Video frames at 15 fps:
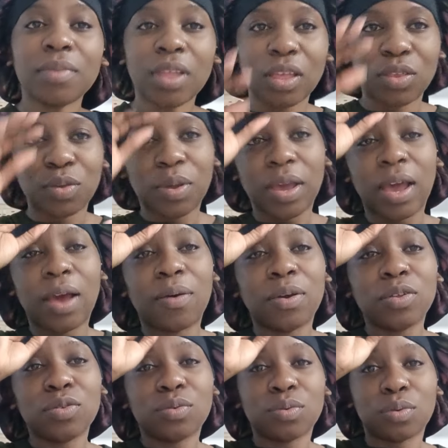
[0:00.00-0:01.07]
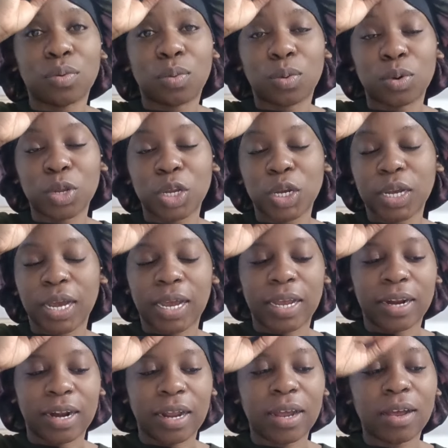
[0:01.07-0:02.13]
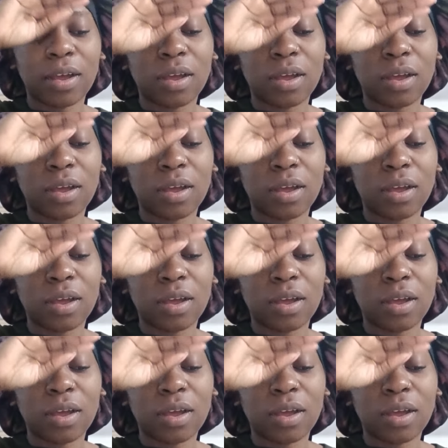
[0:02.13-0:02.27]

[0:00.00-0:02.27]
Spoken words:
So, yeah, I want to watch Kyra